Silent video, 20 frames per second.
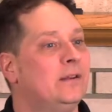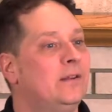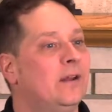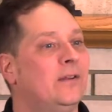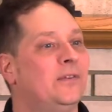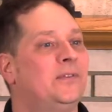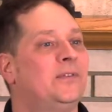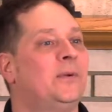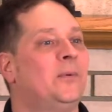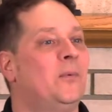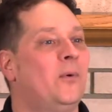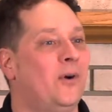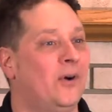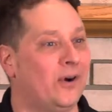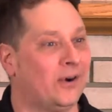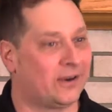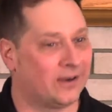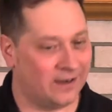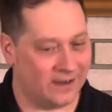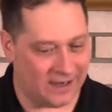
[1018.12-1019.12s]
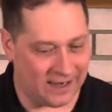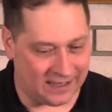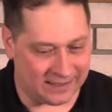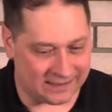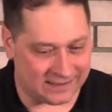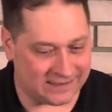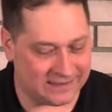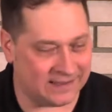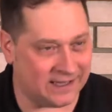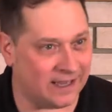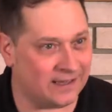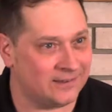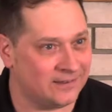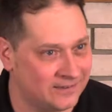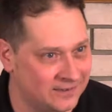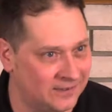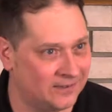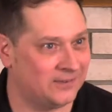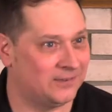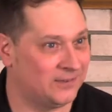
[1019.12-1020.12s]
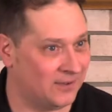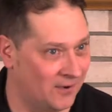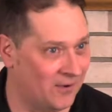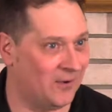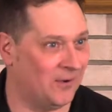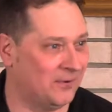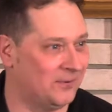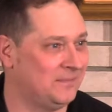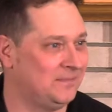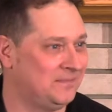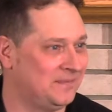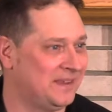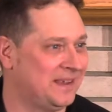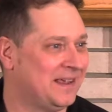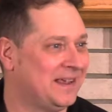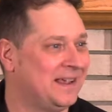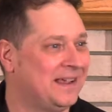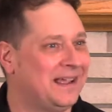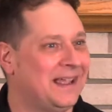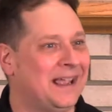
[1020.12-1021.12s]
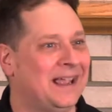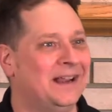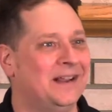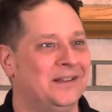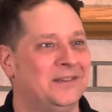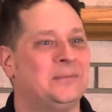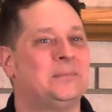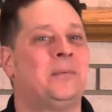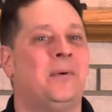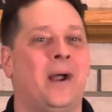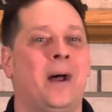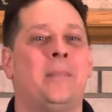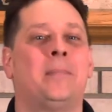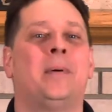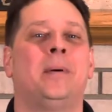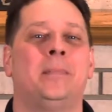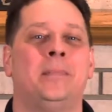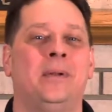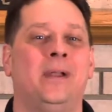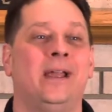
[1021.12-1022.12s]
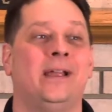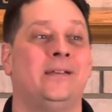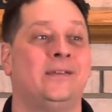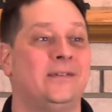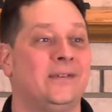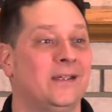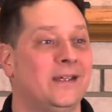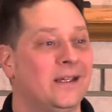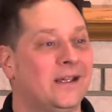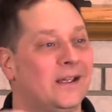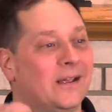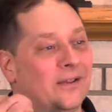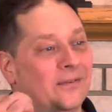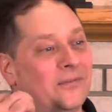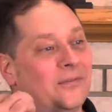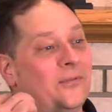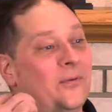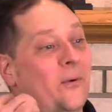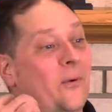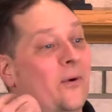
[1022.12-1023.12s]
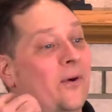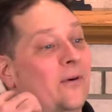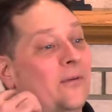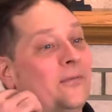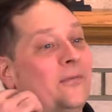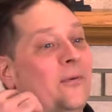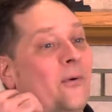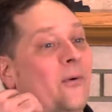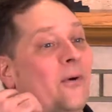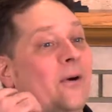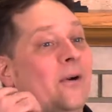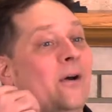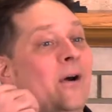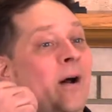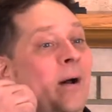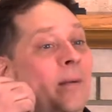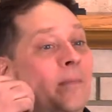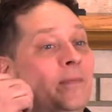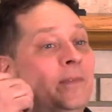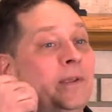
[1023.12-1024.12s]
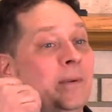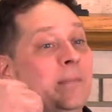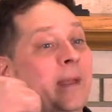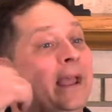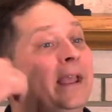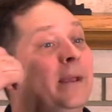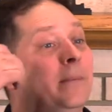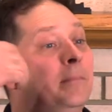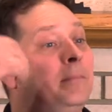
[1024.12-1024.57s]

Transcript: does the work and sets the stone in its proper place for, for uh, to make a